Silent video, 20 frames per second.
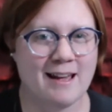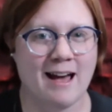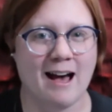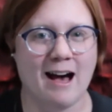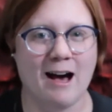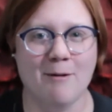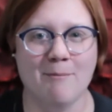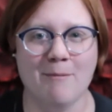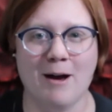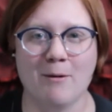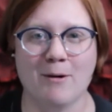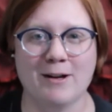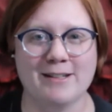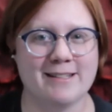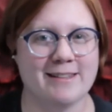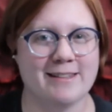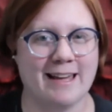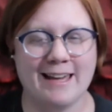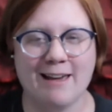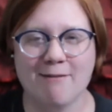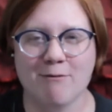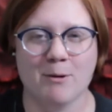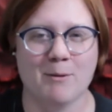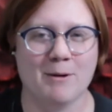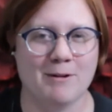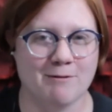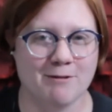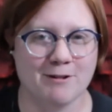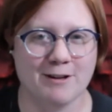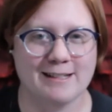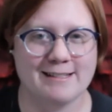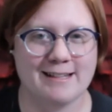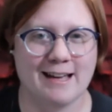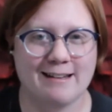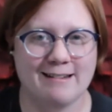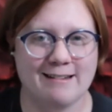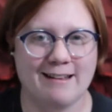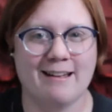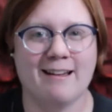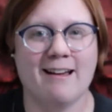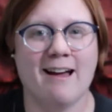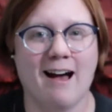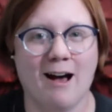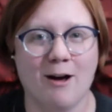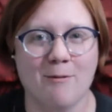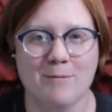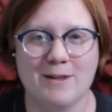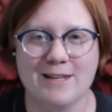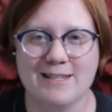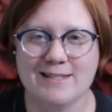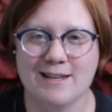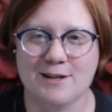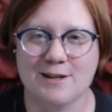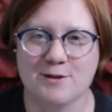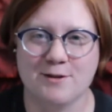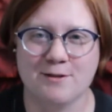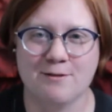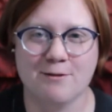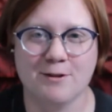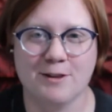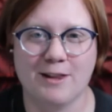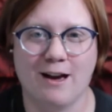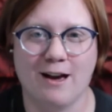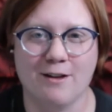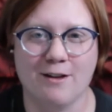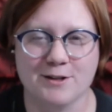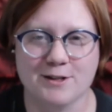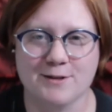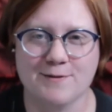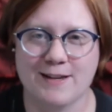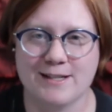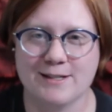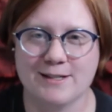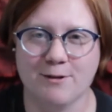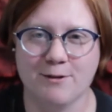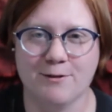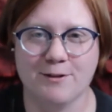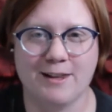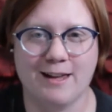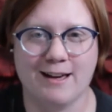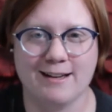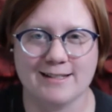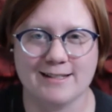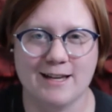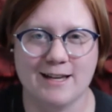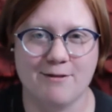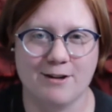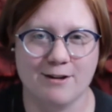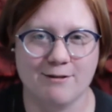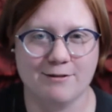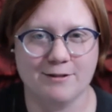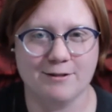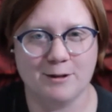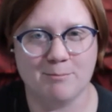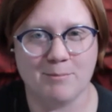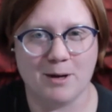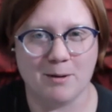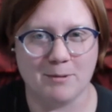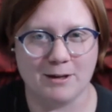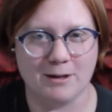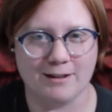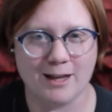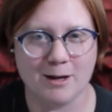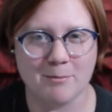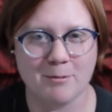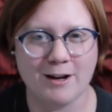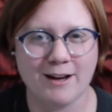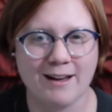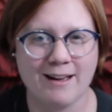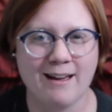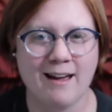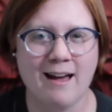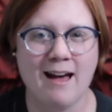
Um, I want to thank everyone for attending um, this session for the Authors Festival for the Octavia Fellin Public Library.